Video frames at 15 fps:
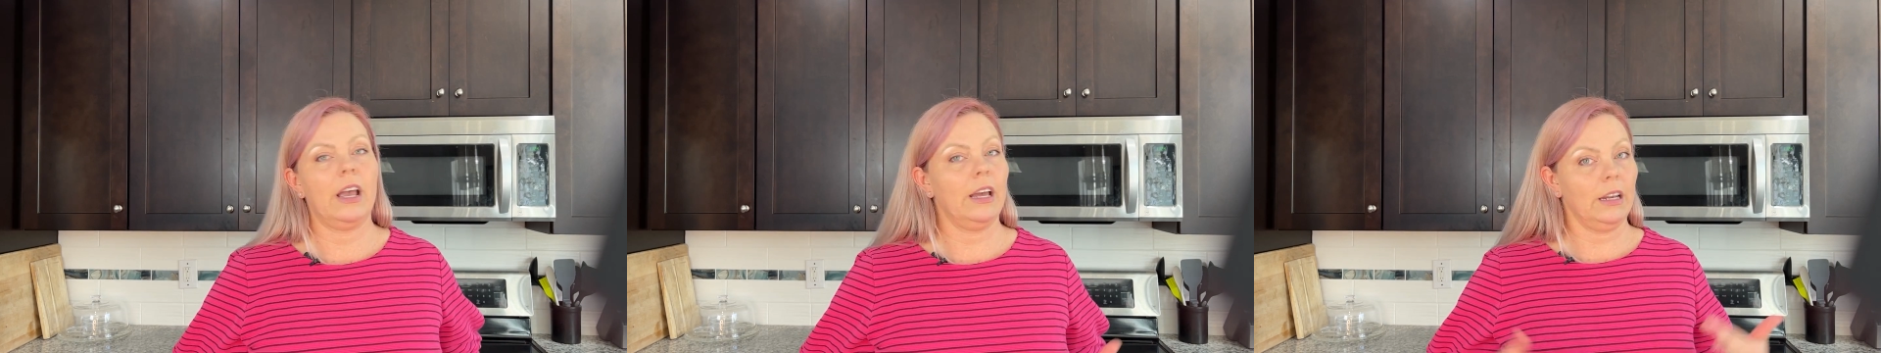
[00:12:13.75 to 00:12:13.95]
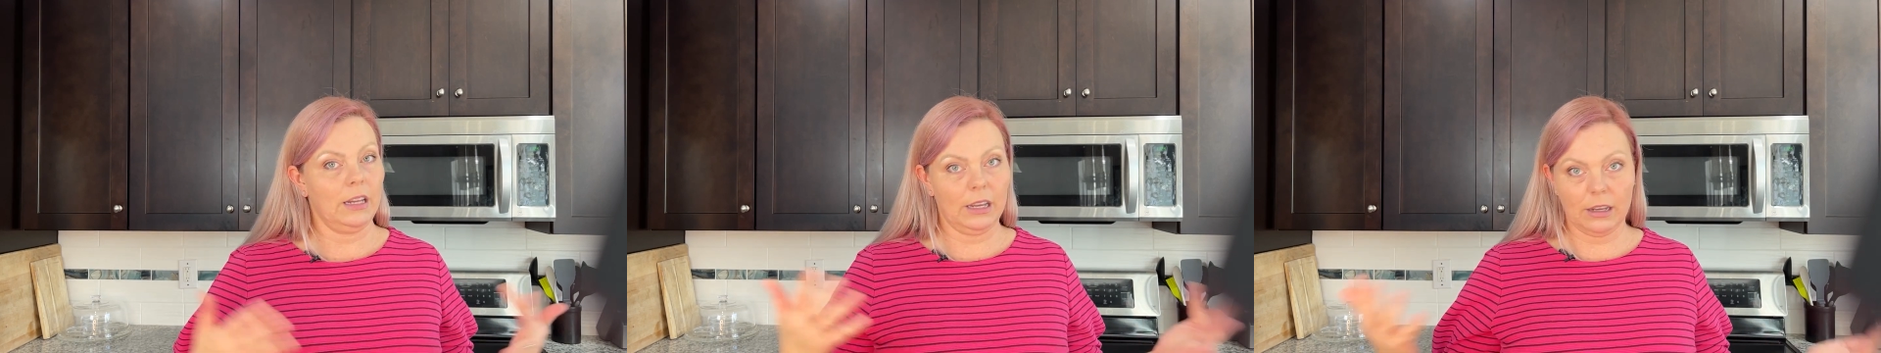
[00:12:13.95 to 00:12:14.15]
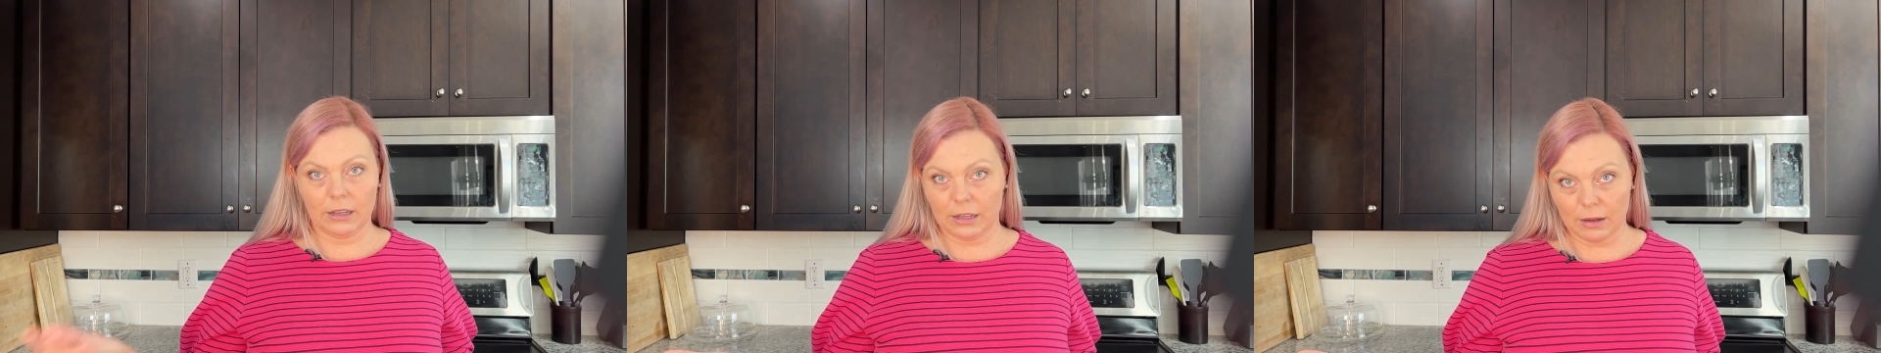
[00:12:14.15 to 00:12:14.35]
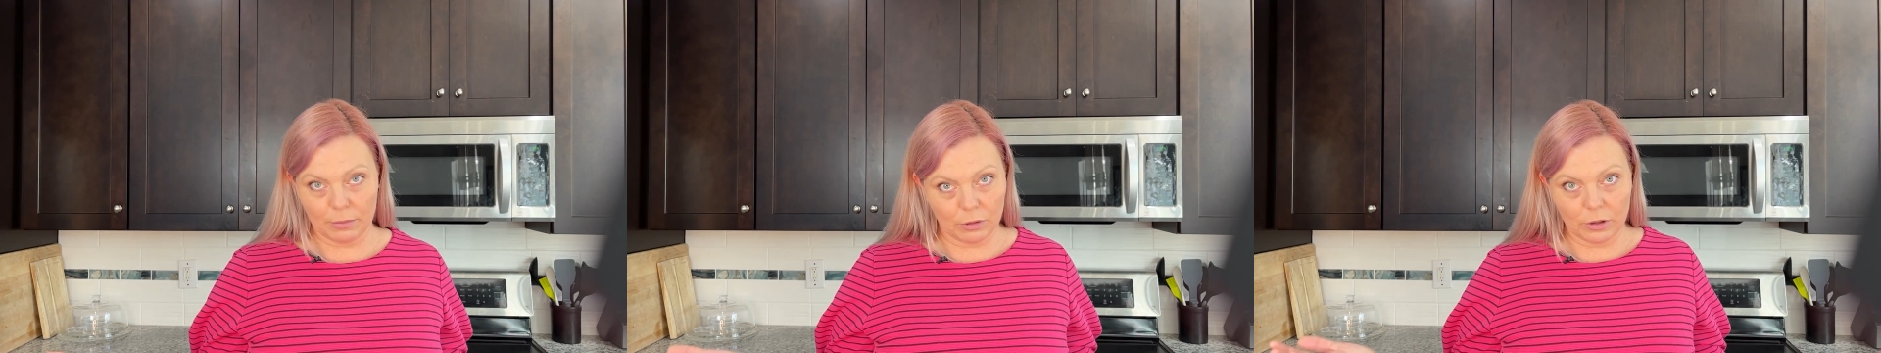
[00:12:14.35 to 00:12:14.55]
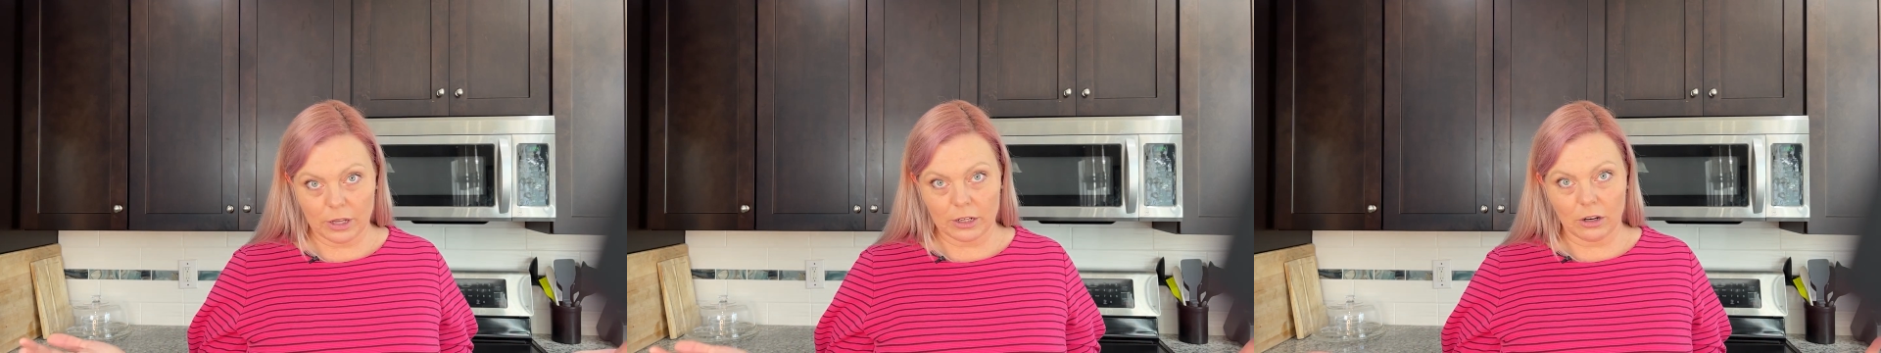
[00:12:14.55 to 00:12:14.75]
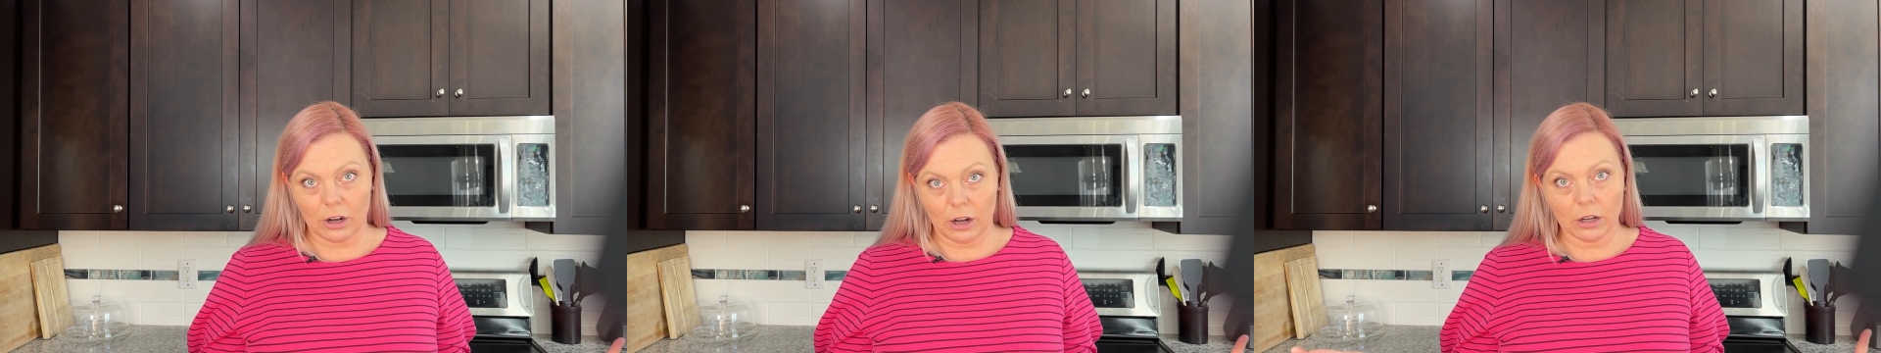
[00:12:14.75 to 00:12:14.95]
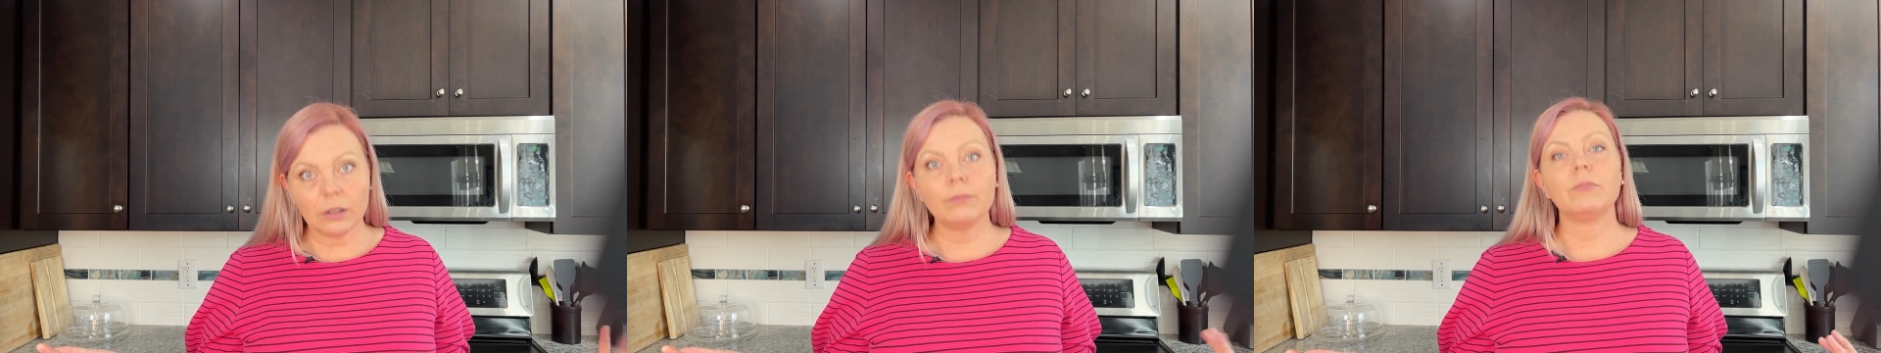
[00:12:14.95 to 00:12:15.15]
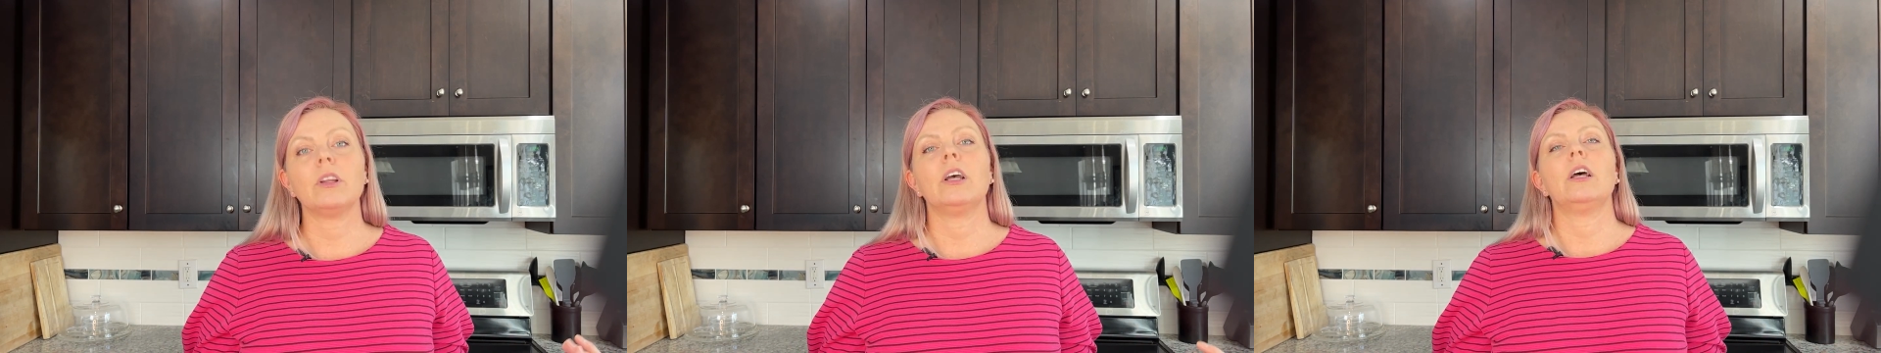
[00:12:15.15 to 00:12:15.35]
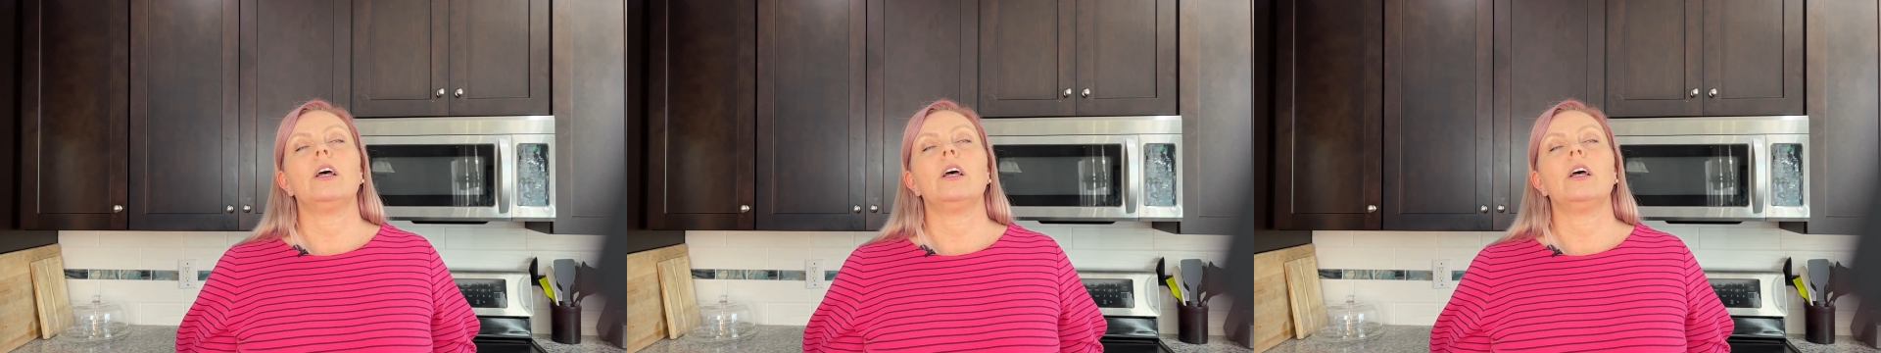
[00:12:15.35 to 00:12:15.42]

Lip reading: any kibble at all,